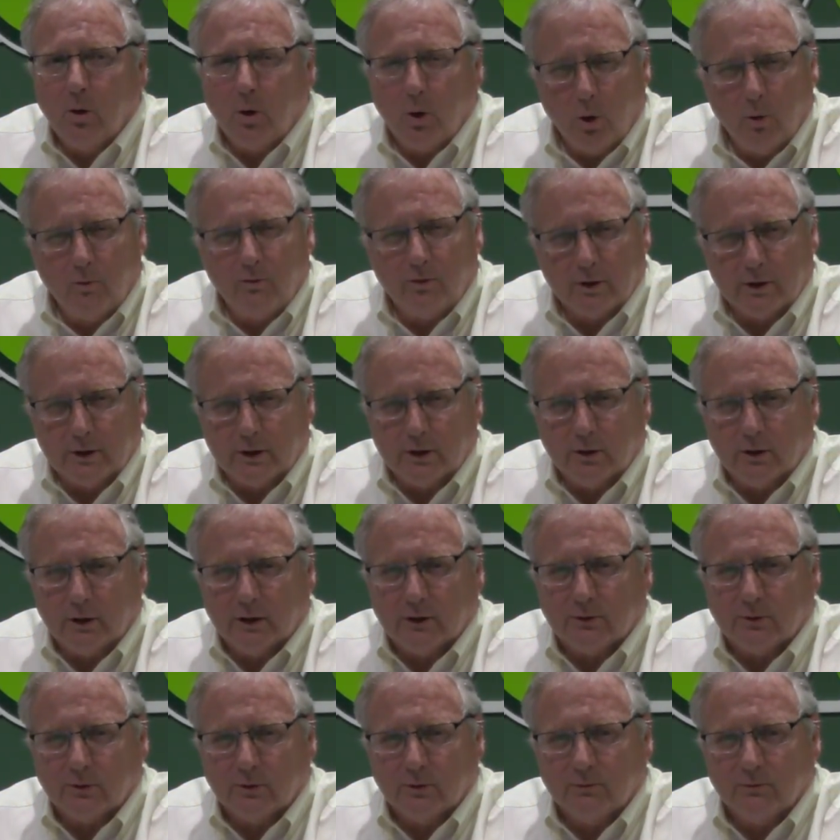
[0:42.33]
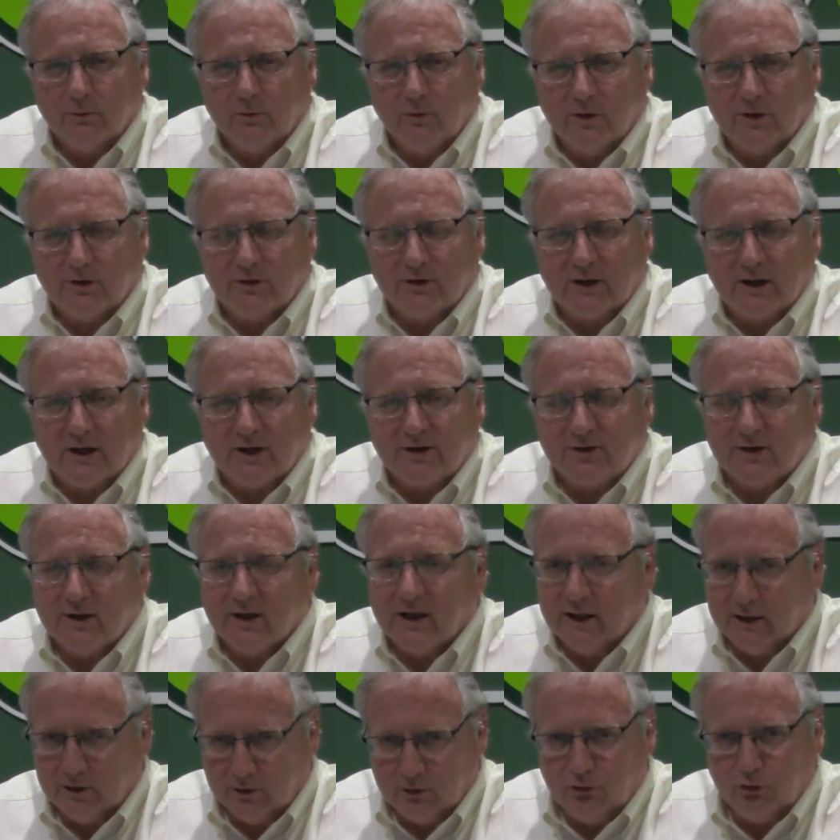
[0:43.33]
Hopefully you get to visit
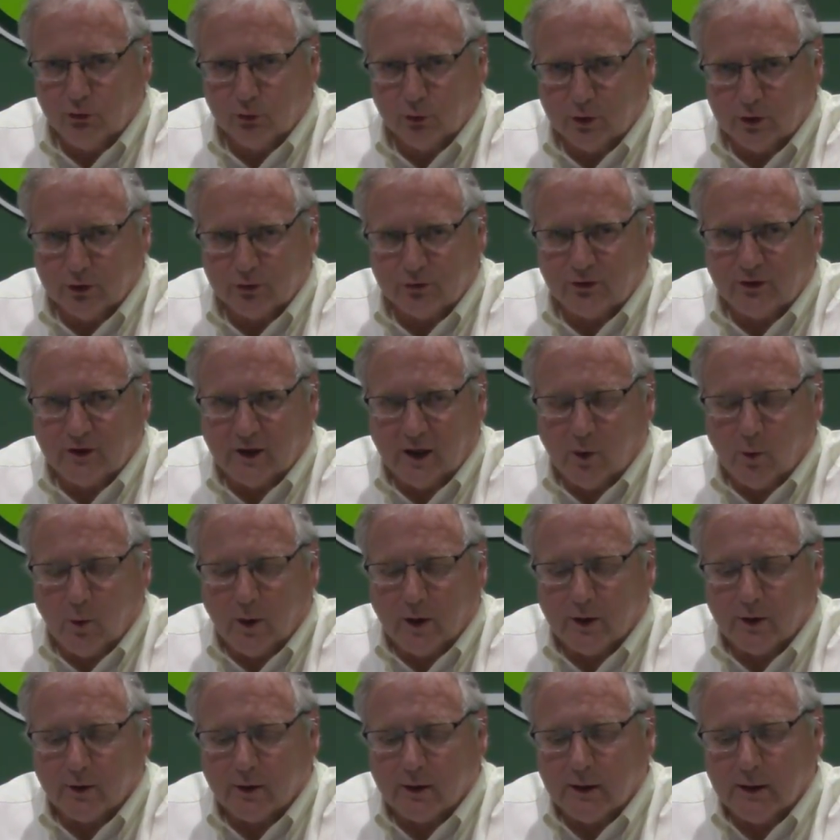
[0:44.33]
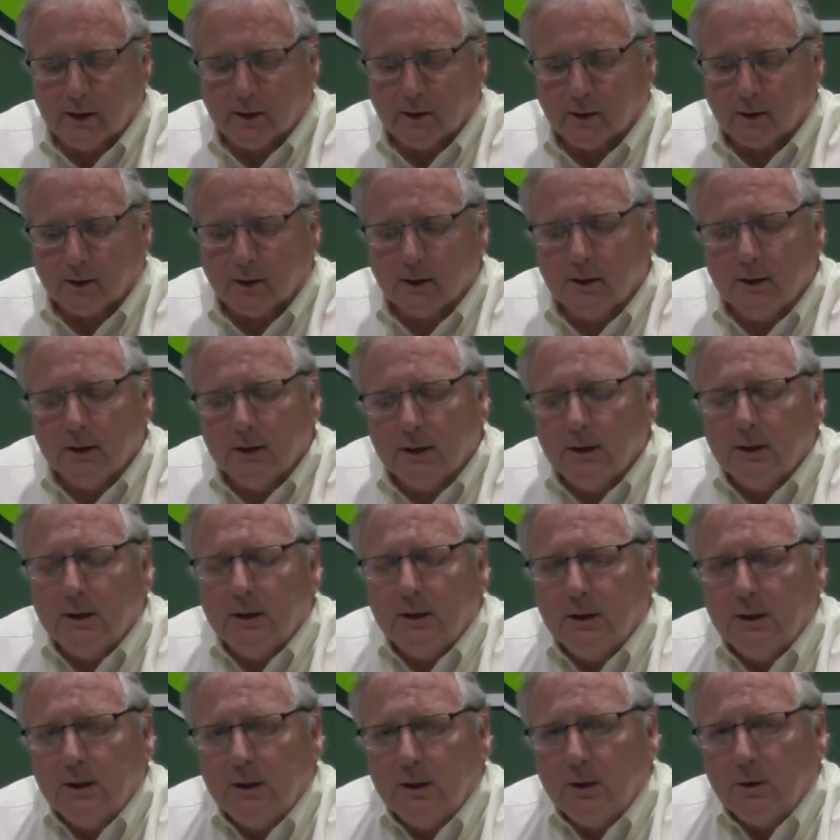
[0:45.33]
us and enjoy your stay while you're here.
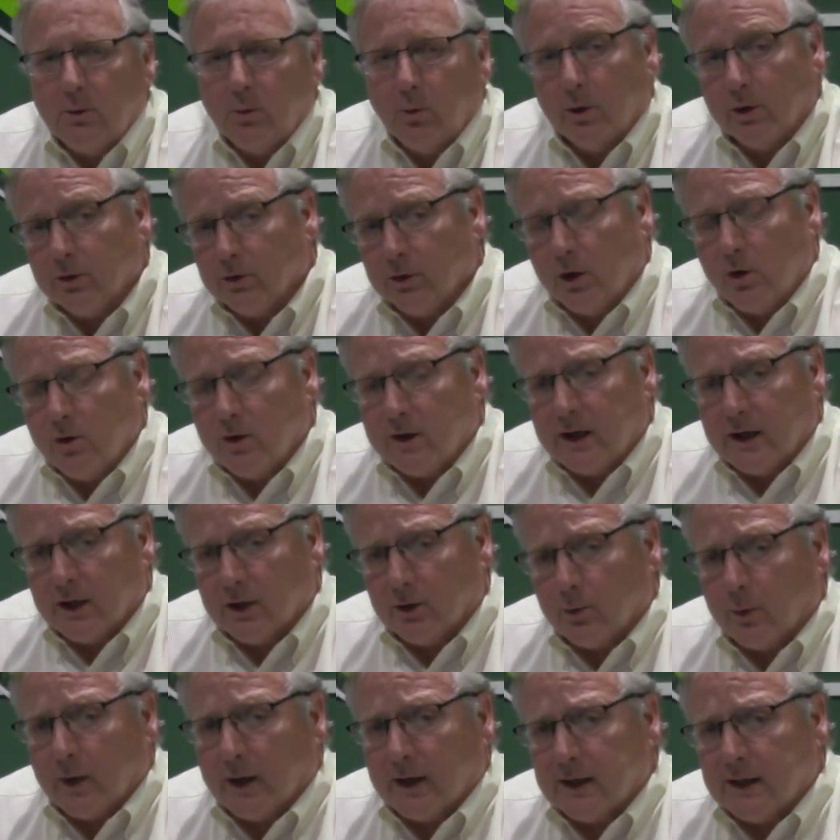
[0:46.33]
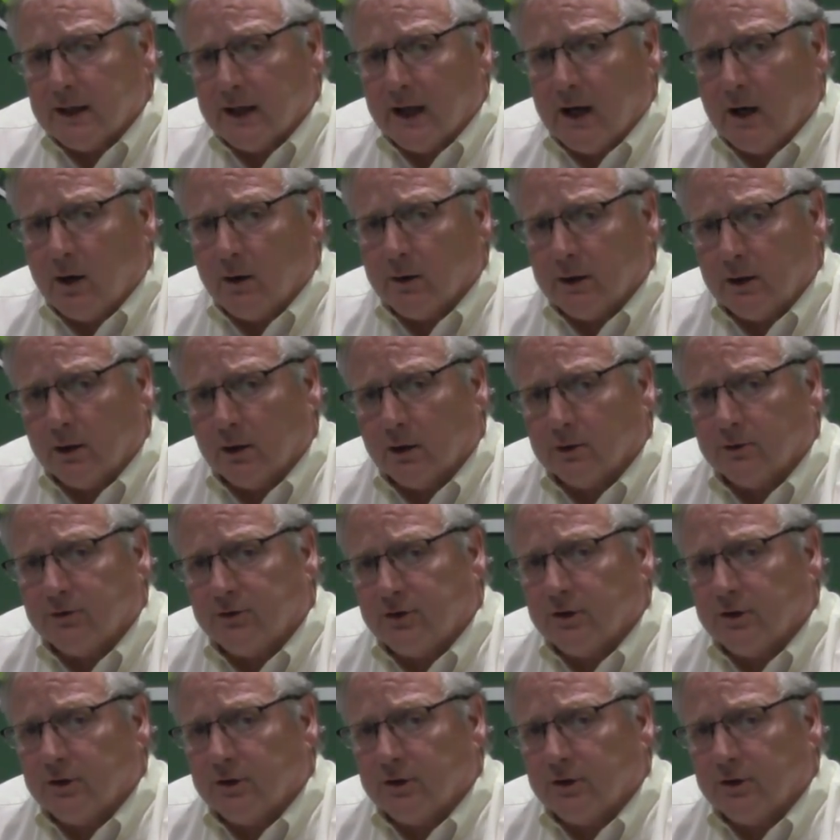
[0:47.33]
We're located right now in our